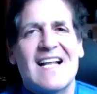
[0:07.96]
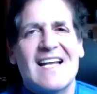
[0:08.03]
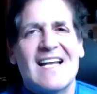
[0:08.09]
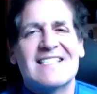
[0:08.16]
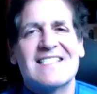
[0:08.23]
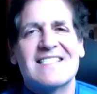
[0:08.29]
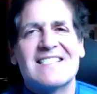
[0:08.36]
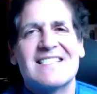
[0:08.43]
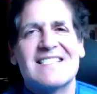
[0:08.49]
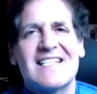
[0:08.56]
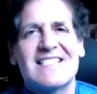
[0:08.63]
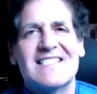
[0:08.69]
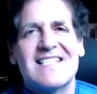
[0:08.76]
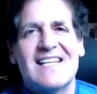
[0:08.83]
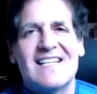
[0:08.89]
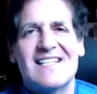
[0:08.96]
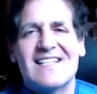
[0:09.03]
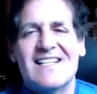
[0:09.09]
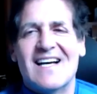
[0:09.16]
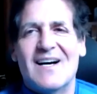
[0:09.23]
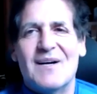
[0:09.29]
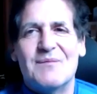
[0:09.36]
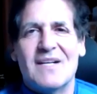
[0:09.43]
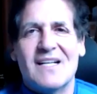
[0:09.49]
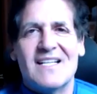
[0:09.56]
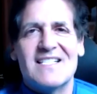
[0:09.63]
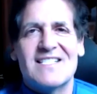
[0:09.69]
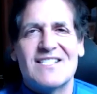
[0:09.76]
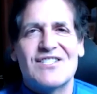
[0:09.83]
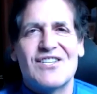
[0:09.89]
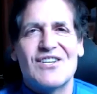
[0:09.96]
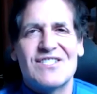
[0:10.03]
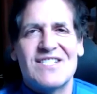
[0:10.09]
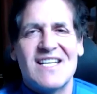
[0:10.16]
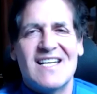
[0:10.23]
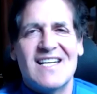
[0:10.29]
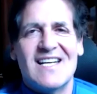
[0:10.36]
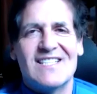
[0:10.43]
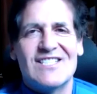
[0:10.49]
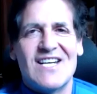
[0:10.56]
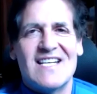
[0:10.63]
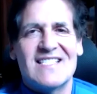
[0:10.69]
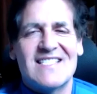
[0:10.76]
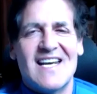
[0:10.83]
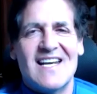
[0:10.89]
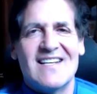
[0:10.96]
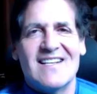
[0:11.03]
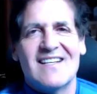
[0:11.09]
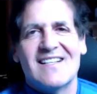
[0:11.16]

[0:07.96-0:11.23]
Alexis is 16, Alyssa's 13, and Jake's 10.